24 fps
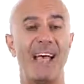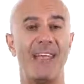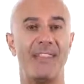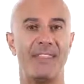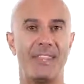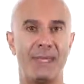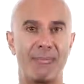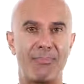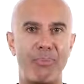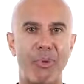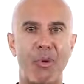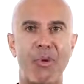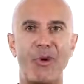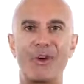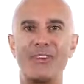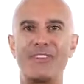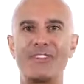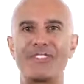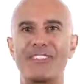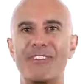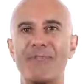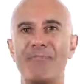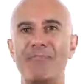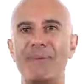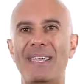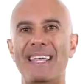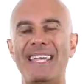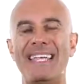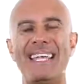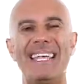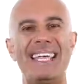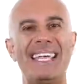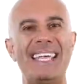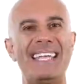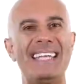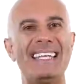the importance of
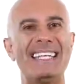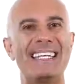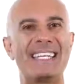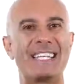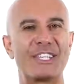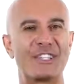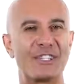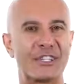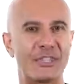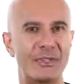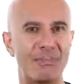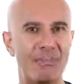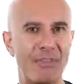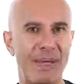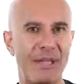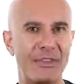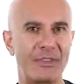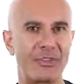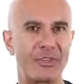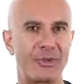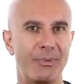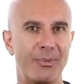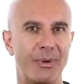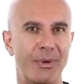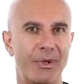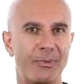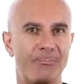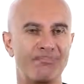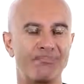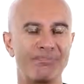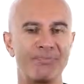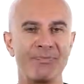being indispensable.